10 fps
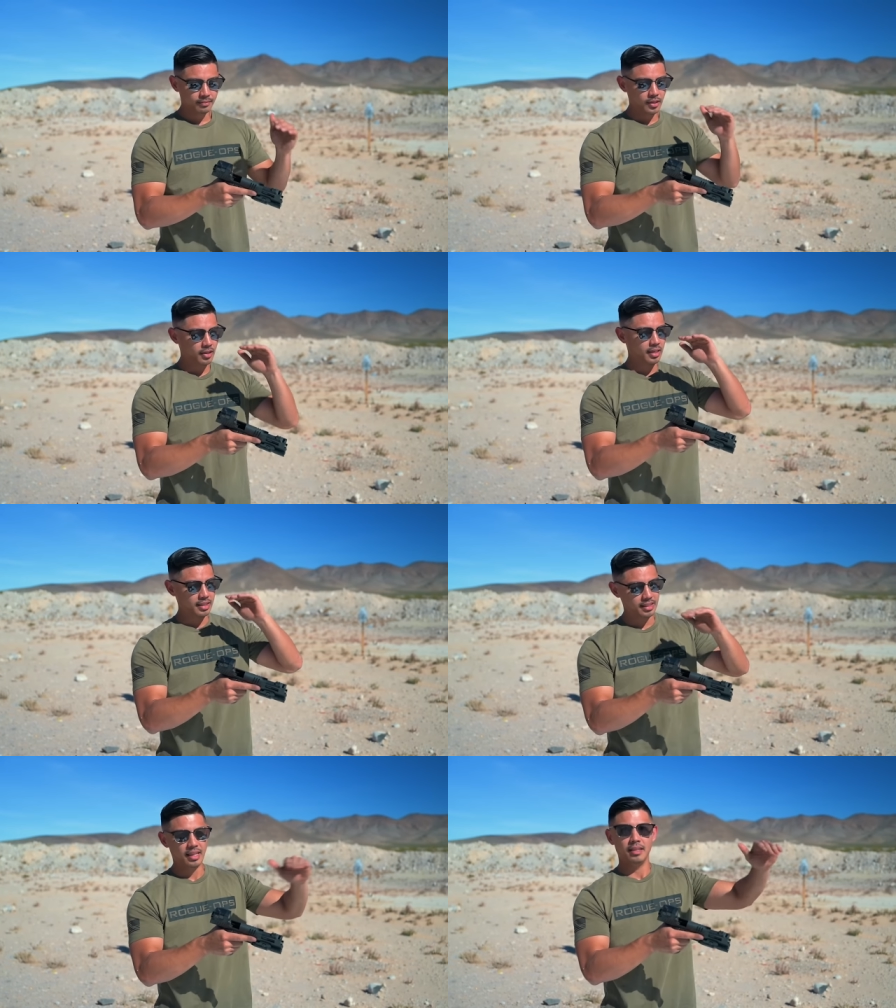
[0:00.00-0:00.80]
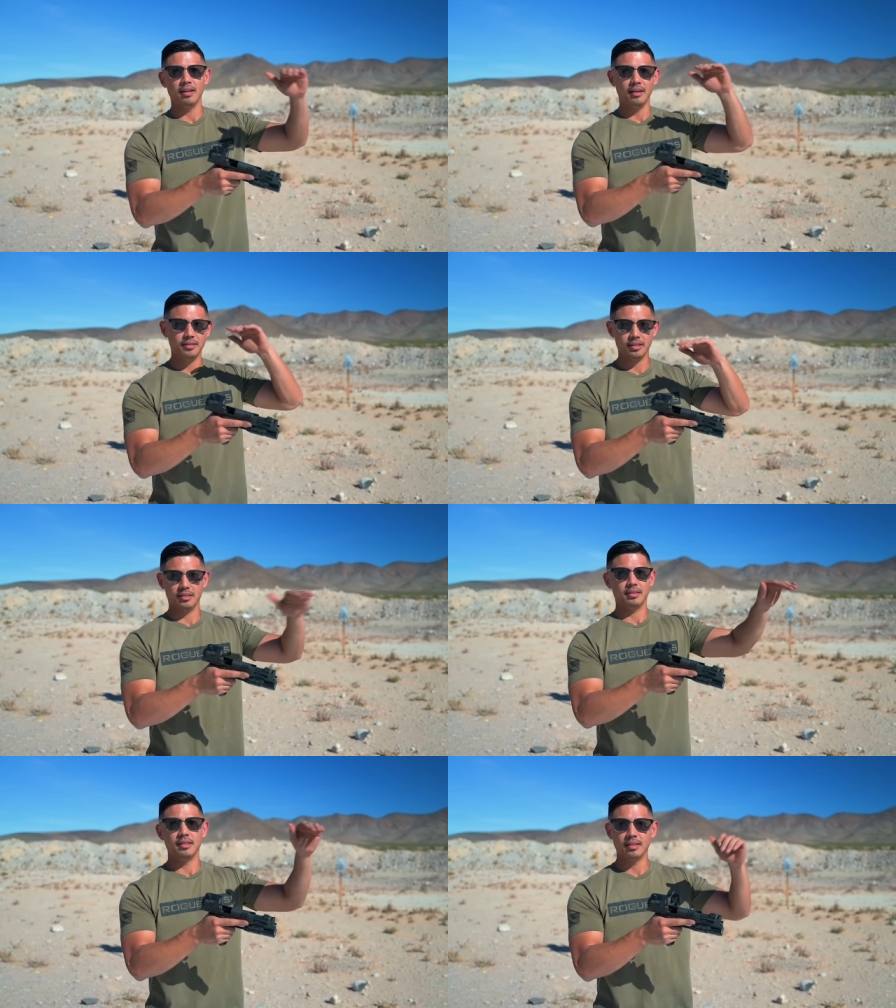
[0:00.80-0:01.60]
You're gonna see that dot
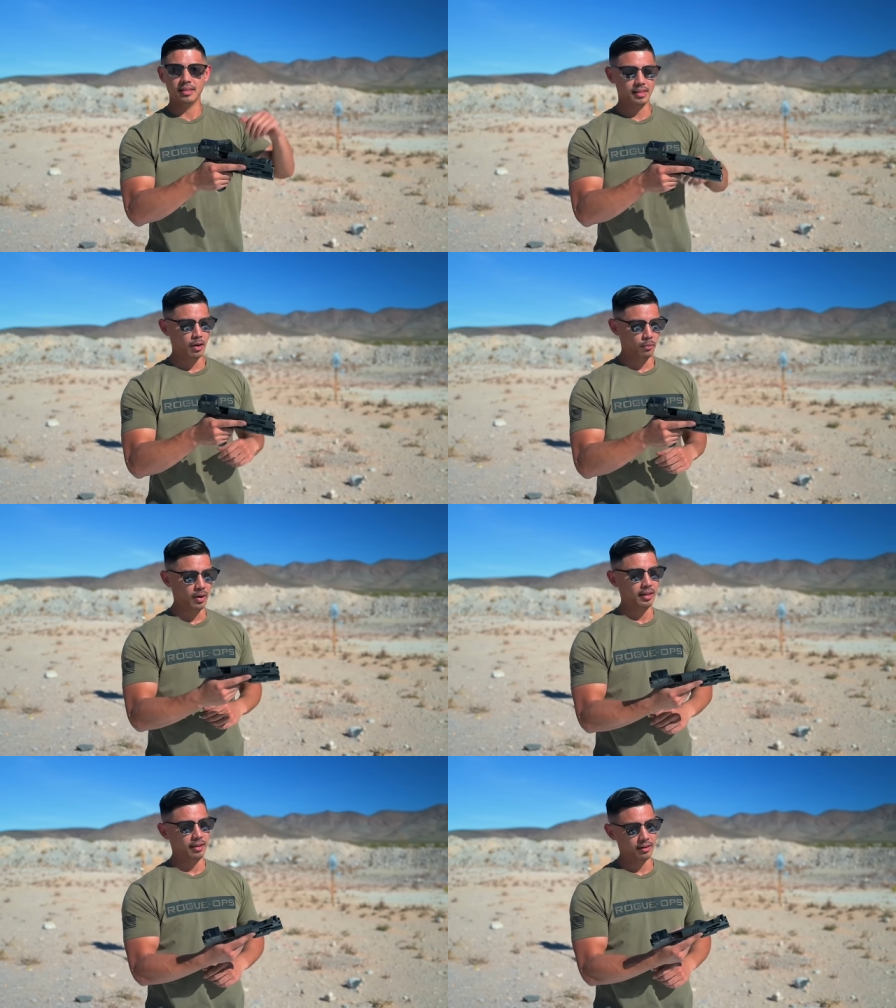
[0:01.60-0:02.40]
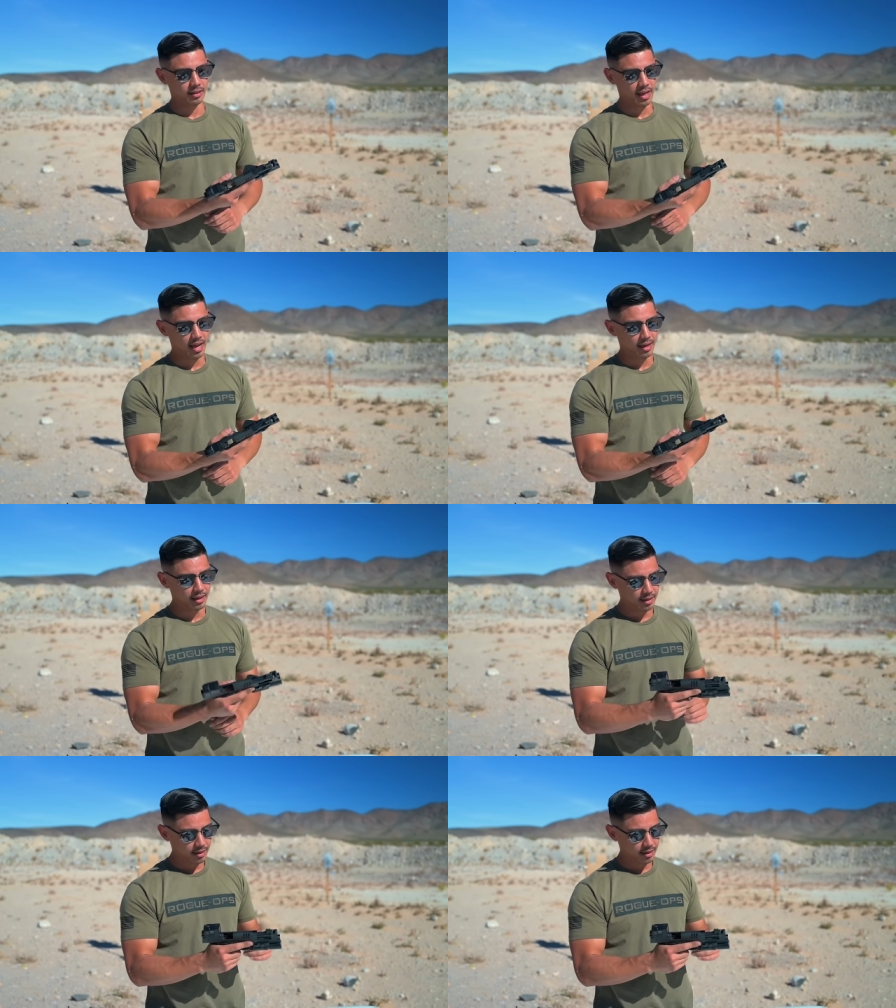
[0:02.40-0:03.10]
just stay right there on the A.